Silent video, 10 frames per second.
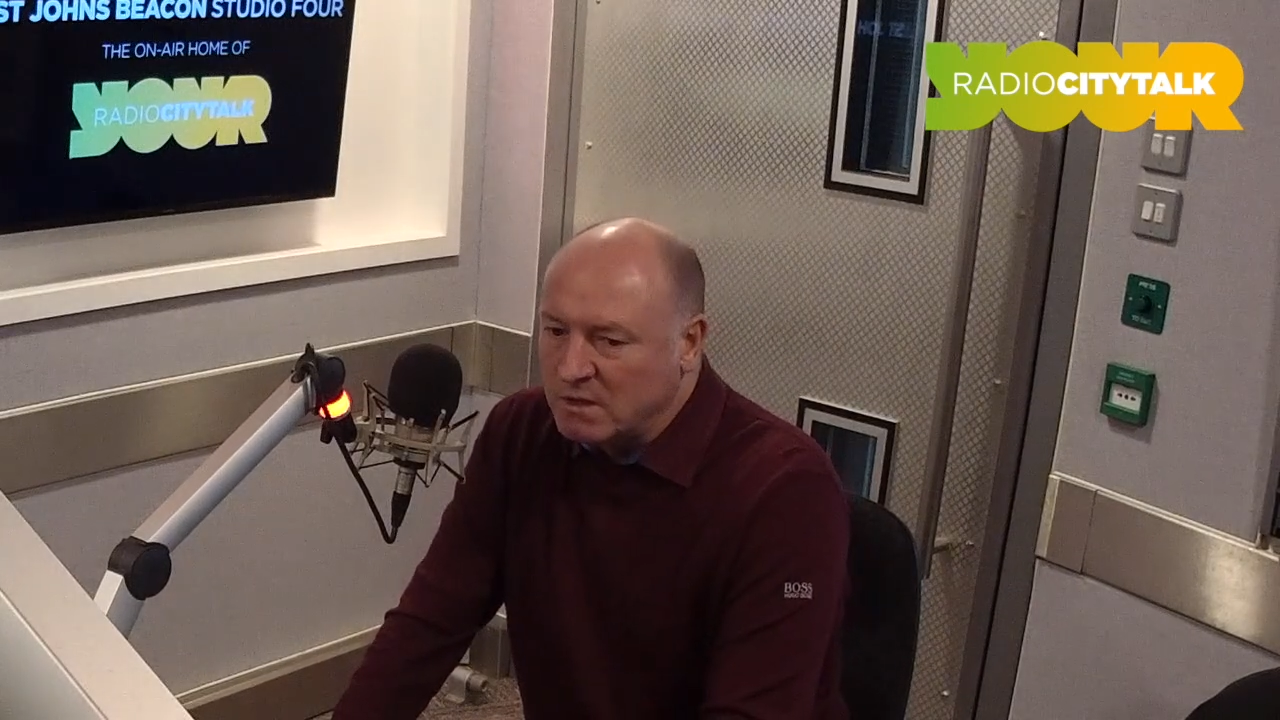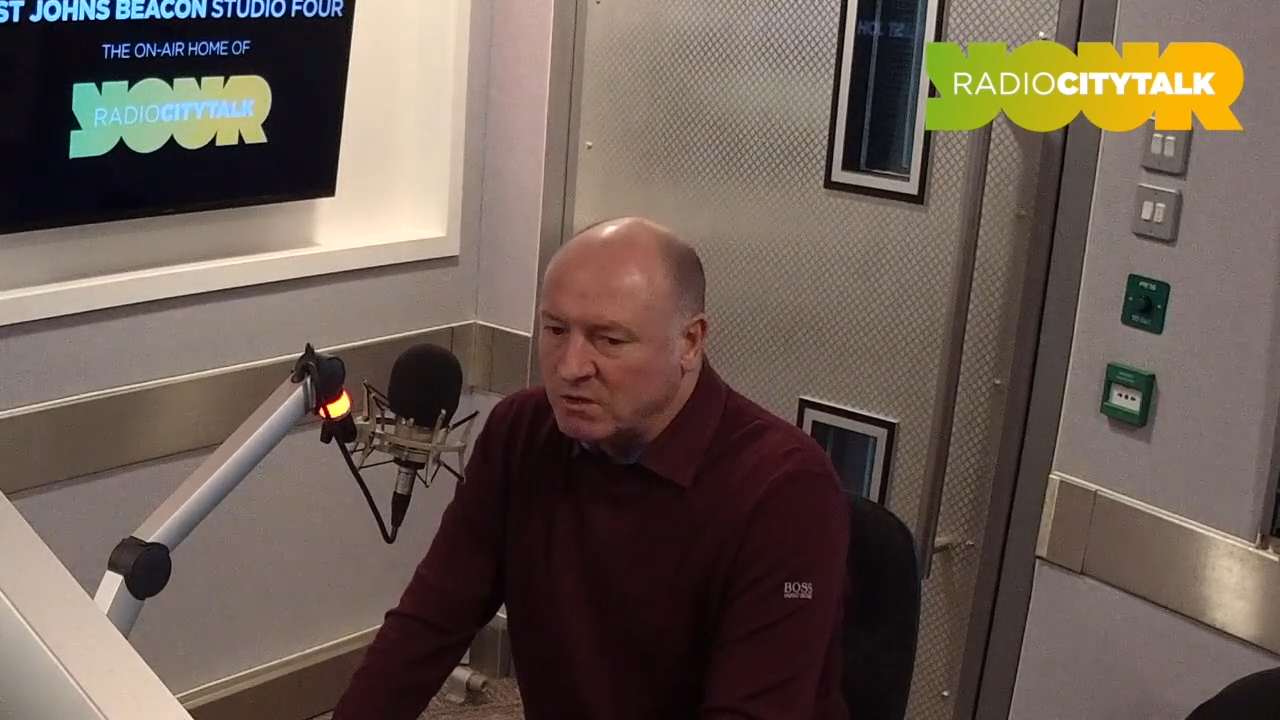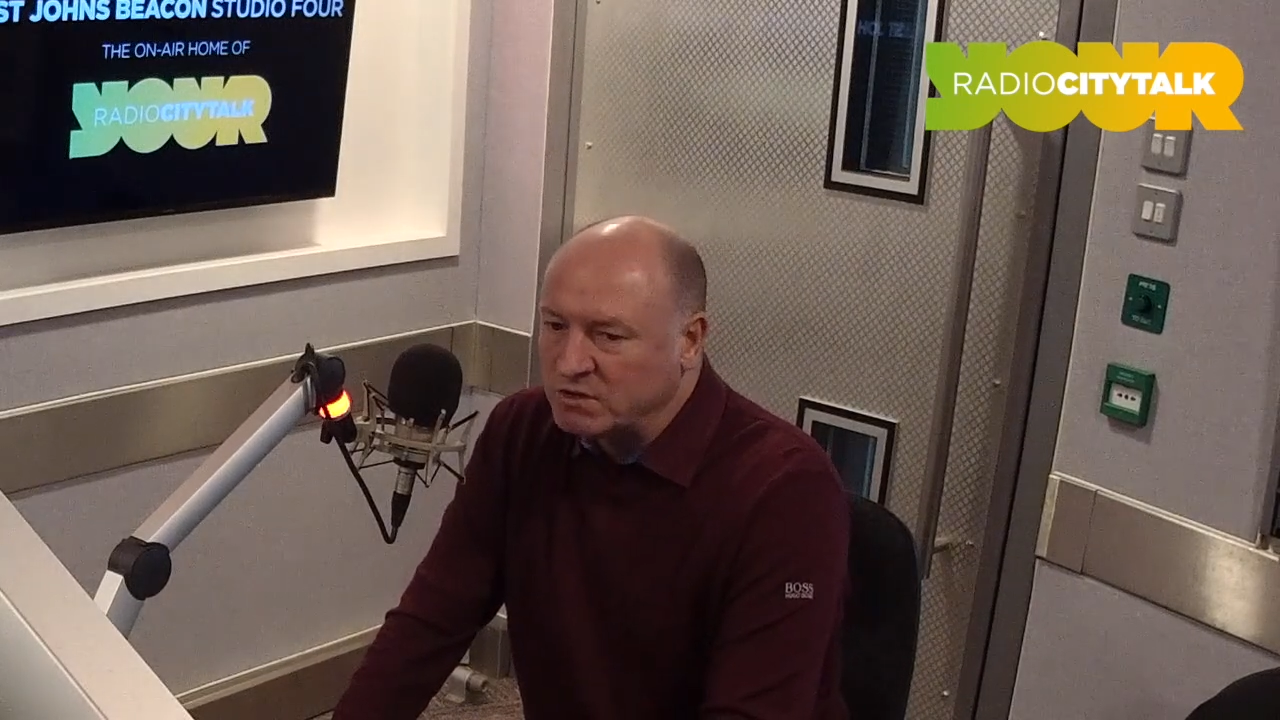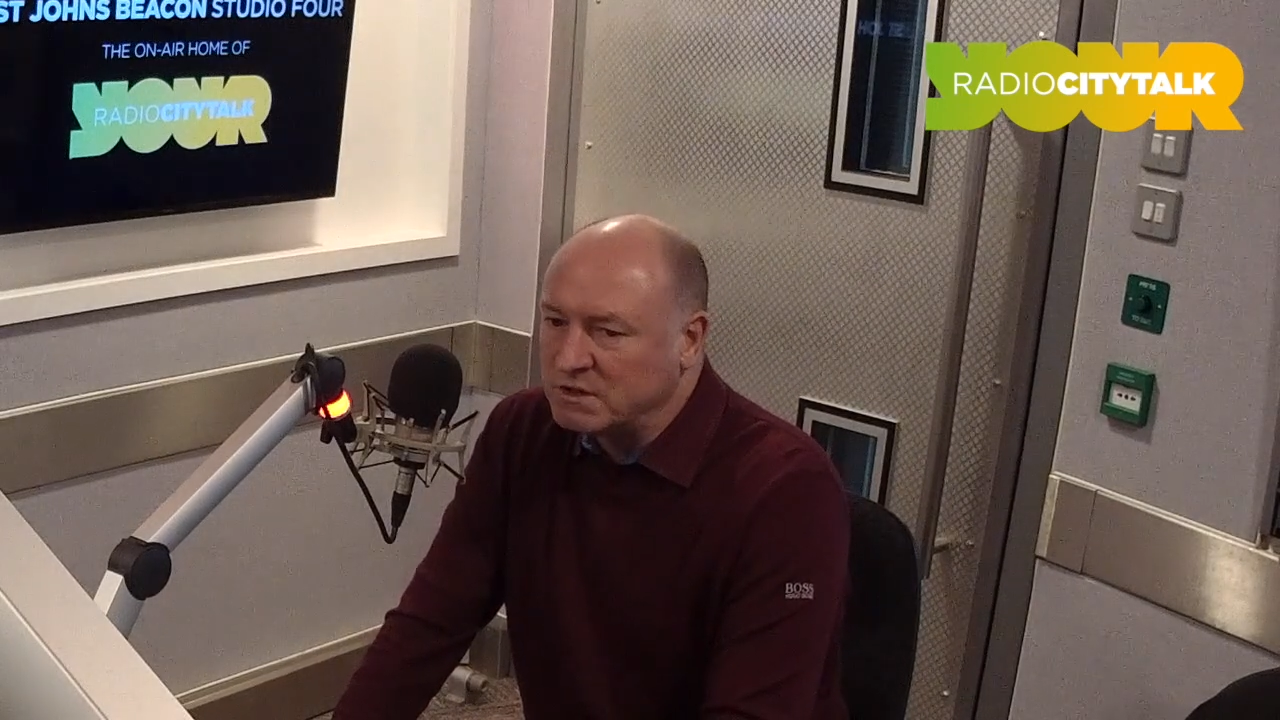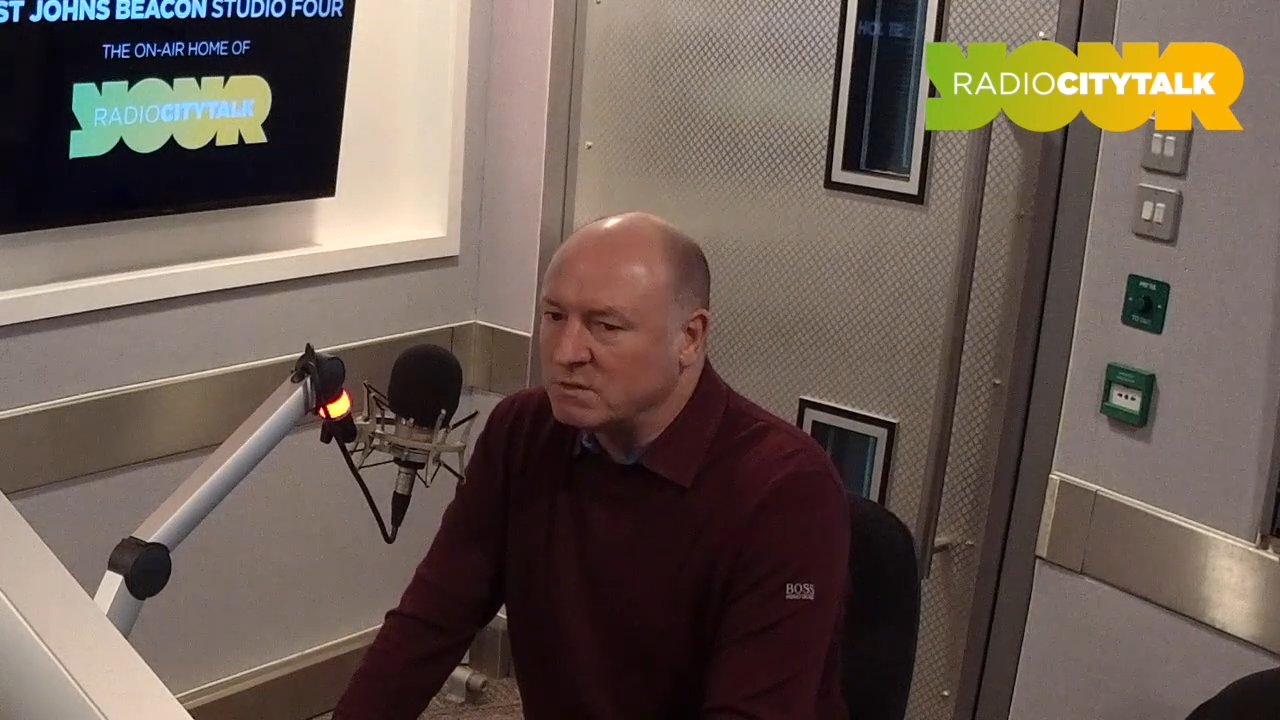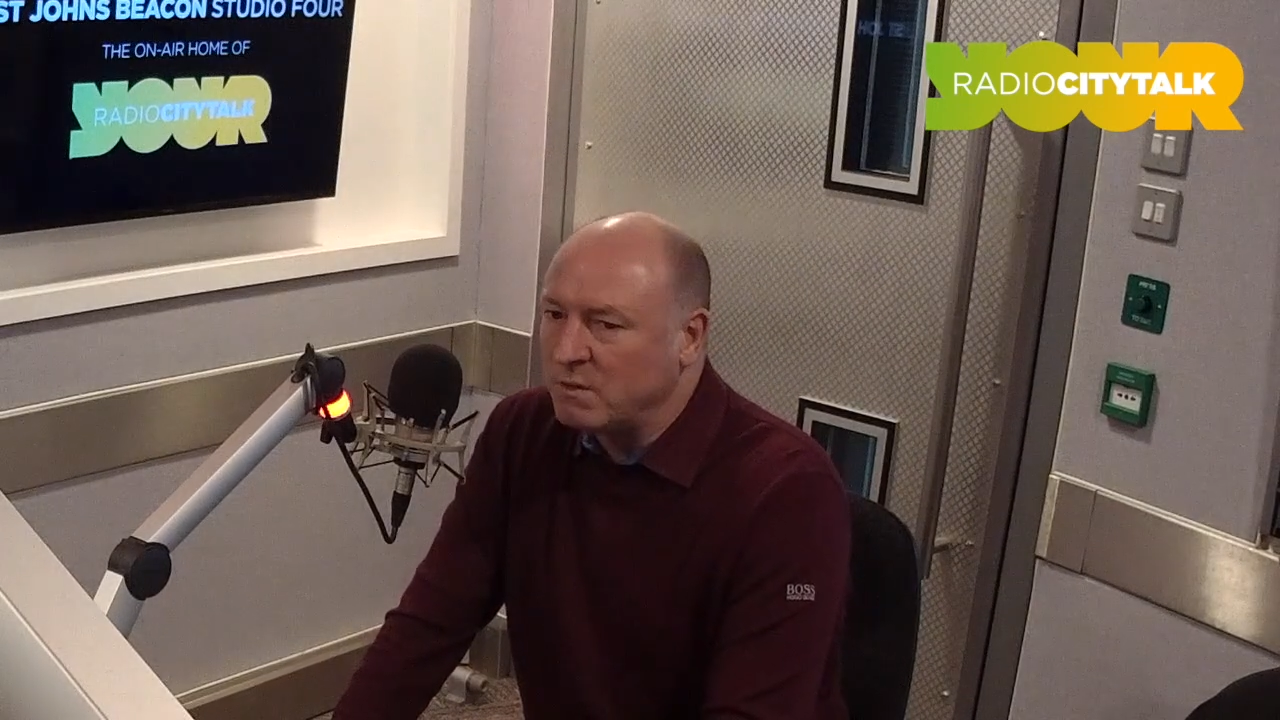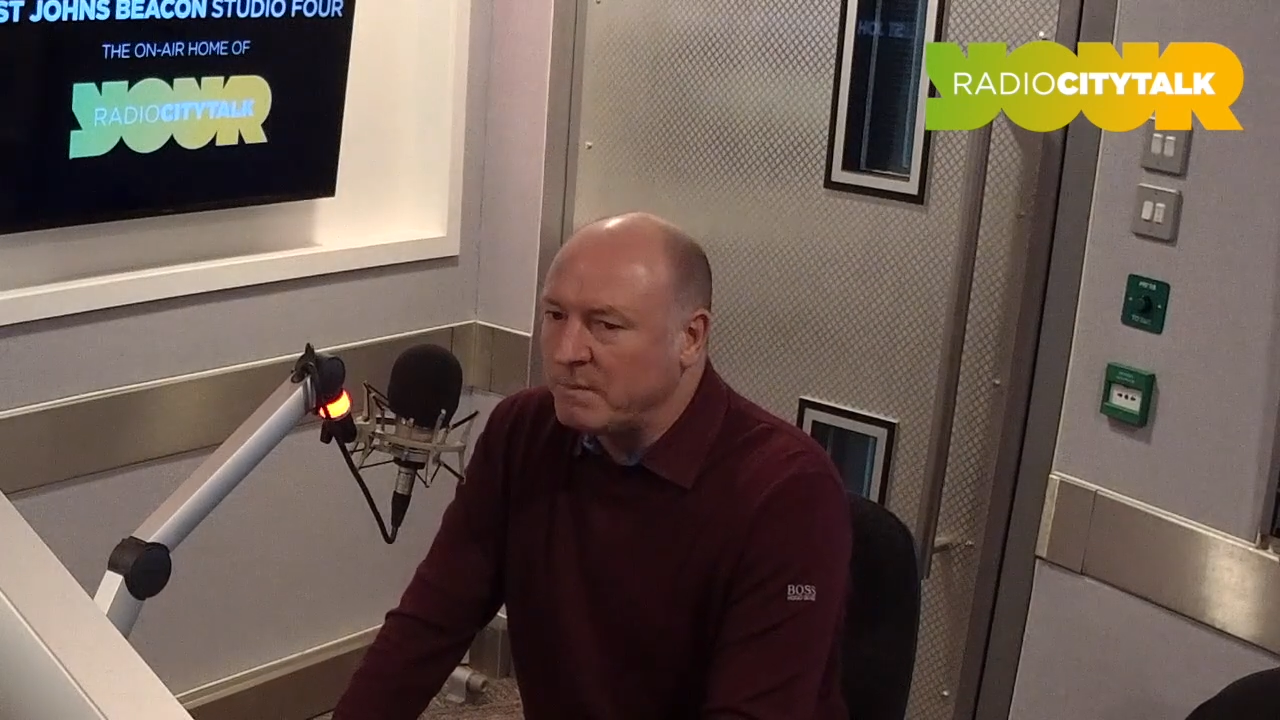contrary to